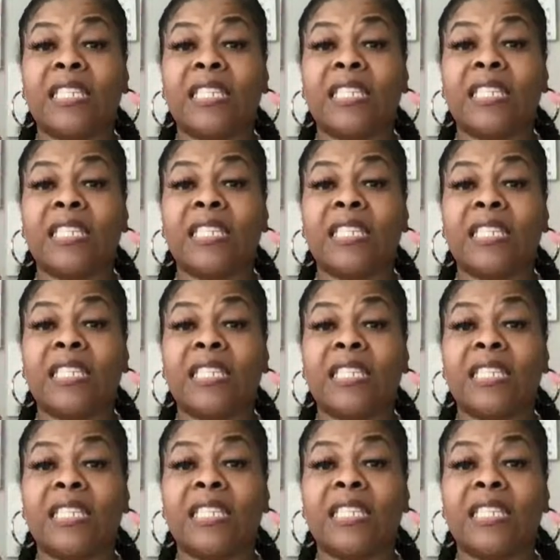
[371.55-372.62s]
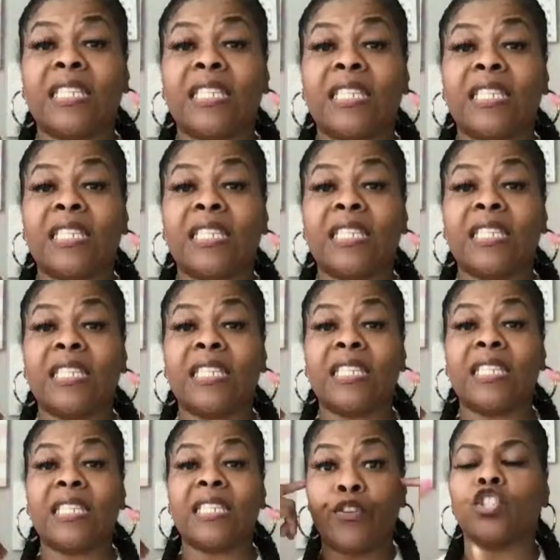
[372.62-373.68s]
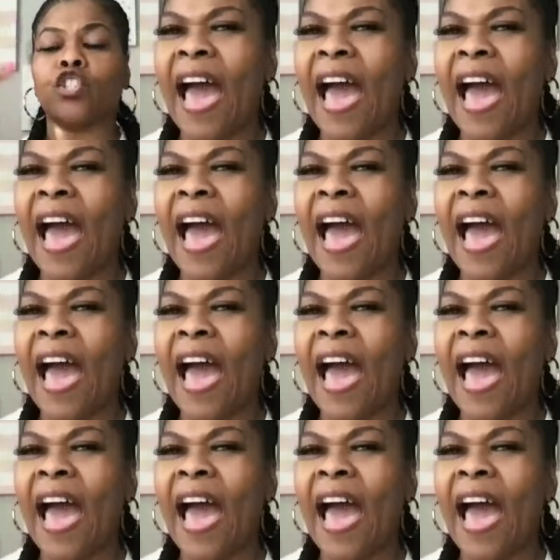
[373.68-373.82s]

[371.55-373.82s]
thoughts so you won't say anything